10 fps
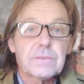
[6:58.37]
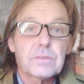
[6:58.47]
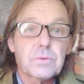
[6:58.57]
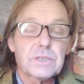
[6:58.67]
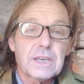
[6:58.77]

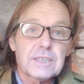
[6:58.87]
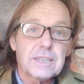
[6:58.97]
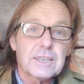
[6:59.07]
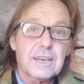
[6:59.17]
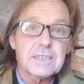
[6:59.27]
towards the end
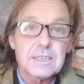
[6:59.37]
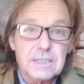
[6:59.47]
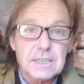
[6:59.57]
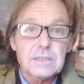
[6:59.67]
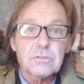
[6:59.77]
of the 19th
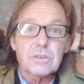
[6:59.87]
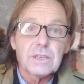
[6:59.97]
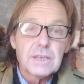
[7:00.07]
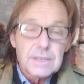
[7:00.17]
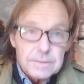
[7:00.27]
century,
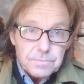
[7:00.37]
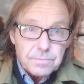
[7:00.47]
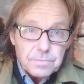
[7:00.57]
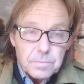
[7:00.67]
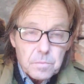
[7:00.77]

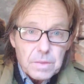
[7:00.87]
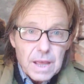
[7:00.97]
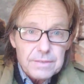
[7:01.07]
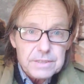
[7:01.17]
if